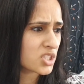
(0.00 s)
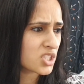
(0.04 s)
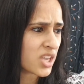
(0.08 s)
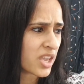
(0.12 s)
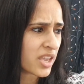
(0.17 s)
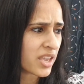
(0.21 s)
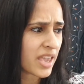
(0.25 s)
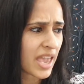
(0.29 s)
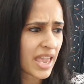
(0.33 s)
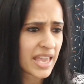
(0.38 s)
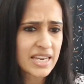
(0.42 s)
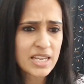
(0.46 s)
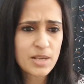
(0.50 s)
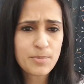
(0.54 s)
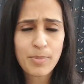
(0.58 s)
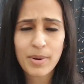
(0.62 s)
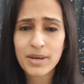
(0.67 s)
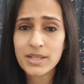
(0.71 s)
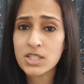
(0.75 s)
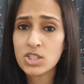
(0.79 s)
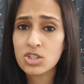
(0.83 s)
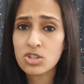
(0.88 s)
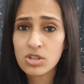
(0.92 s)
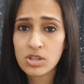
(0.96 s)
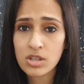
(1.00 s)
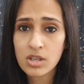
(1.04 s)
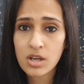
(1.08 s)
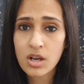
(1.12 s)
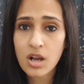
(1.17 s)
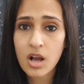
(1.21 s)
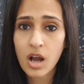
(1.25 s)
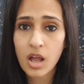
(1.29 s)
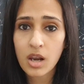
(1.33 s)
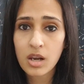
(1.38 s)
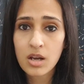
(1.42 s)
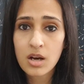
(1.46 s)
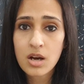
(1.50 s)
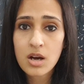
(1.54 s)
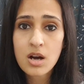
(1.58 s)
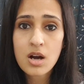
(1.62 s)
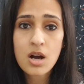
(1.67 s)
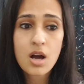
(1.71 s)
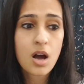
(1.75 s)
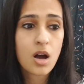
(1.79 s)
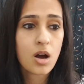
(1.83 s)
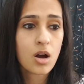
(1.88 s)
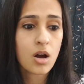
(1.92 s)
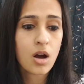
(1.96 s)
take any particular color.
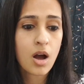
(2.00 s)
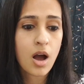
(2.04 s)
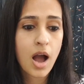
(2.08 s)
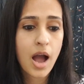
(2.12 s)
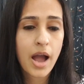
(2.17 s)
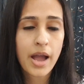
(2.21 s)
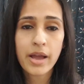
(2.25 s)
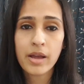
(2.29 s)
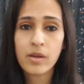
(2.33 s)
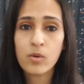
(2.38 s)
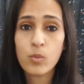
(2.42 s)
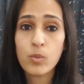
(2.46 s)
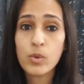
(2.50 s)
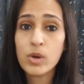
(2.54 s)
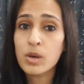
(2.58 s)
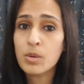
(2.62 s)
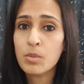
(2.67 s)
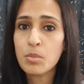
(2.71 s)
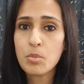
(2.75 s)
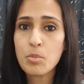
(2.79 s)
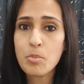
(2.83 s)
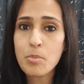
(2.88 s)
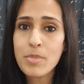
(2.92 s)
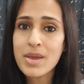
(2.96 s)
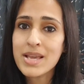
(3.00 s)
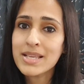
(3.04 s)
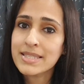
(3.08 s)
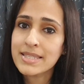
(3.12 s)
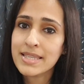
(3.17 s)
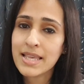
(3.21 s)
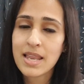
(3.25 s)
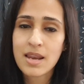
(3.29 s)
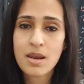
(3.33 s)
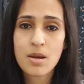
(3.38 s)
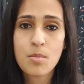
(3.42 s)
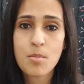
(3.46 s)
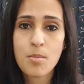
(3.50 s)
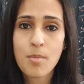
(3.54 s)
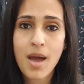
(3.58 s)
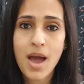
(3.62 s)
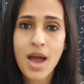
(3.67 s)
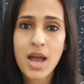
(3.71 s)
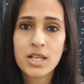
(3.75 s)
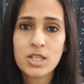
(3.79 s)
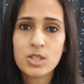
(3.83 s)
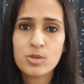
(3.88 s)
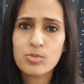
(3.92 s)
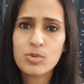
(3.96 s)
I will mix and
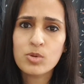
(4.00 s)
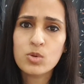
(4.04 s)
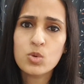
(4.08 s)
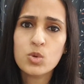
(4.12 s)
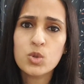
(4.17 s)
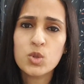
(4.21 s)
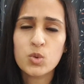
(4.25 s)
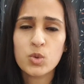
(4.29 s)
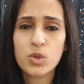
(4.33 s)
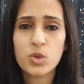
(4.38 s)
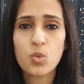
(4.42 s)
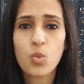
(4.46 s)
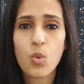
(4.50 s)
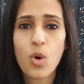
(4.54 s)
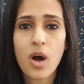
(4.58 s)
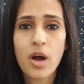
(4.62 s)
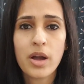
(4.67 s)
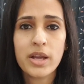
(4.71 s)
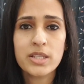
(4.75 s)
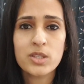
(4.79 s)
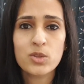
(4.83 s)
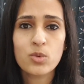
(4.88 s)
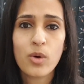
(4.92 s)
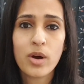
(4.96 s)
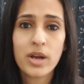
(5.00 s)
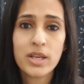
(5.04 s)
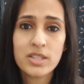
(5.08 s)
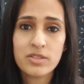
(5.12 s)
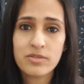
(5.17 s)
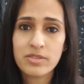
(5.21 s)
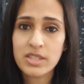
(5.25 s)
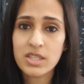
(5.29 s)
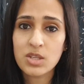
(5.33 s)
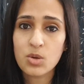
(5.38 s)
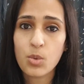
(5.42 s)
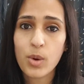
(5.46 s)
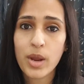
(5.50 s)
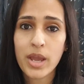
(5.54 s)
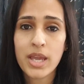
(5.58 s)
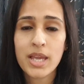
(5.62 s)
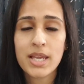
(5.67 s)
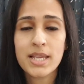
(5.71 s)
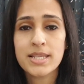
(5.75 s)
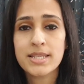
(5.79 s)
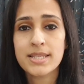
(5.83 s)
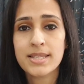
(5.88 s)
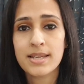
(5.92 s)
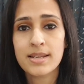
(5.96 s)
match blues with whites, whites with
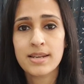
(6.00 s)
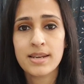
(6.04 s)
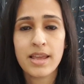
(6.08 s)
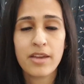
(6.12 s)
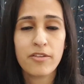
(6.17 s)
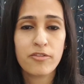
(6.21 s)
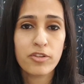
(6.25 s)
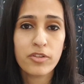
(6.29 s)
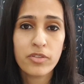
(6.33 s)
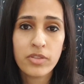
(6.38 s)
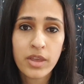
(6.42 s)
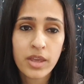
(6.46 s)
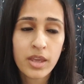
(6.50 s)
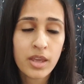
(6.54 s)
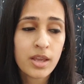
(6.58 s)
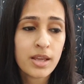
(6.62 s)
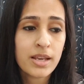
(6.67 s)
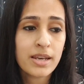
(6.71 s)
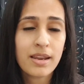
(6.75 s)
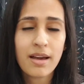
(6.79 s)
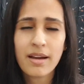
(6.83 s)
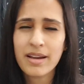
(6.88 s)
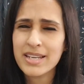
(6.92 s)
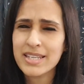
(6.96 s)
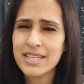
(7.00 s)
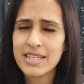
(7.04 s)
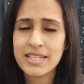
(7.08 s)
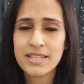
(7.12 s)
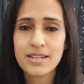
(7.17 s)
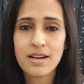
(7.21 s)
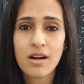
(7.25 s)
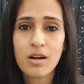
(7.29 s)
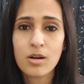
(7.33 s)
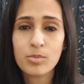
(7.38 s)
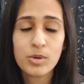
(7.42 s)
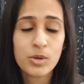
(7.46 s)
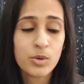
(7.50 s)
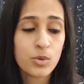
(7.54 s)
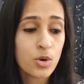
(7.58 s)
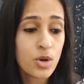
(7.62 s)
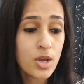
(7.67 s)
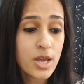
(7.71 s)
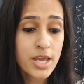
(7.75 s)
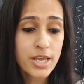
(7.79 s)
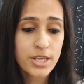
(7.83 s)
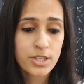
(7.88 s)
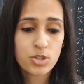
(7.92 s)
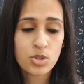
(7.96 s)
grays and everything, light and dark
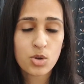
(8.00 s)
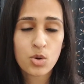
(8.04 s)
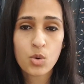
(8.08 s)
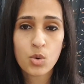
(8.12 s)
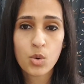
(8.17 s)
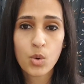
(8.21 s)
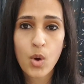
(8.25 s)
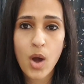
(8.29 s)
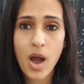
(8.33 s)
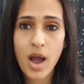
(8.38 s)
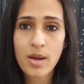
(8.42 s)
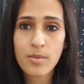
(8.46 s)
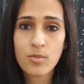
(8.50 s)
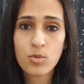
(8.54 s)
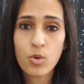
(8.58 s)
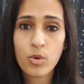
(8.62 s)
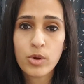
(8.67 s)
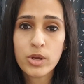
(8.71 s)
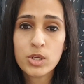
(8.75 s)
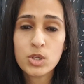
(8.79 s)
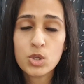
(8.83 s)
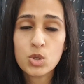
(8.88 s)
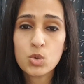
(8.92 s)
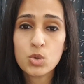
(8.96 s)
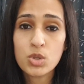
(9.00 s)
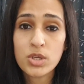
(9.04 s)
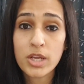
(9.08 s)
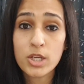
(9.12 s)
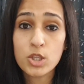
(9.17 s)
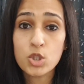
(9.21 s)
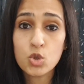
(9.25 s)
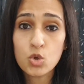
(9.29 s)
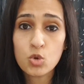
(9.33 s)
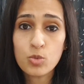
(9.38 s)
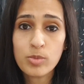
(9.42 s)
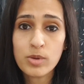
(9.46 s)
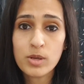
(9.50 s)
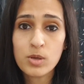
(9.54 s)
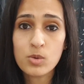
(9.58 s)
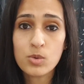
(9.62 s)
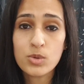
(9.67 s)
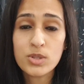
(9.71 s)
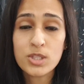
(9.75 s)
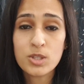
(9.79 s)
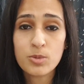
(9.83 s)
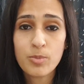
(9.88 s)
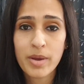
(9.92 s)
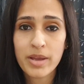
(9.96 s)
blue. So I'm going to take two
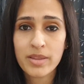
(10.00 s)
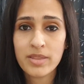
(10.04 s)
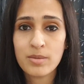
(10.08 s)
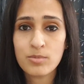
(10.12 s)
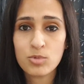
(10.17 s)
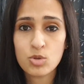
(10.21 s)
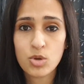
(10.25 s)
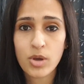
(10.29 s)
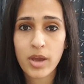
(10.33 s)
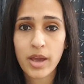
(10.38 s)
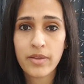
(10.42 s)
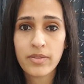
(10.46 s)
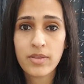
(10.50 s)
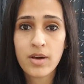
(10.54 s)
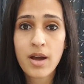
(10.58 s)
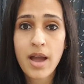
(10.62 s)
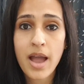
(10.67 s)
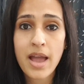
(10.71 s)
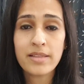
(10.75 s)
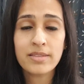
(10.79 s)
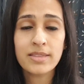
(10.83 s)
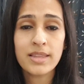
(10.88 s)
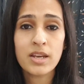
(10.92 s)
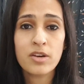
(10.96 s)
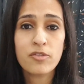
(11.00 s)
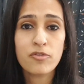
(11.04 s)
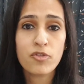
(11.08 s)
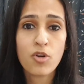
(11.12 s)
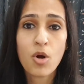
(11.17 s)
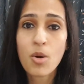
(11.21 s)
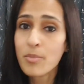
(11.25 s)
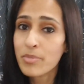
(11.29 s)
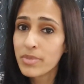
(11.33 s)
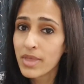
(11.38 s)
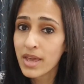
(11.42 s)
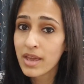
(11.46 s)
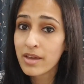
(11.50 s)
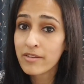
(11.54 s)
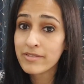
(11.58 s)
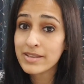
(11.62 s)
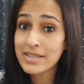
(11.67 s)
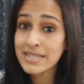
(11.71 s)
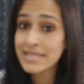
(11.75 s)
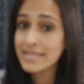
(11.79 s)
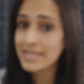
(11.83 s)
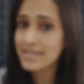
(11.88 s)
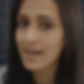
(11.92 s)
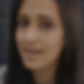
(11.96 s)
balloons, pair them together, and then from there
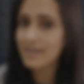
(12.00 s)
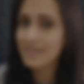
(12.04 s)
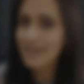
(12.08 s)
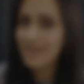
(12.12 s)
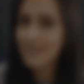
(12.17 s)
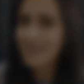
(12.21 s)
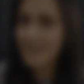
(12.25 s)
we'll start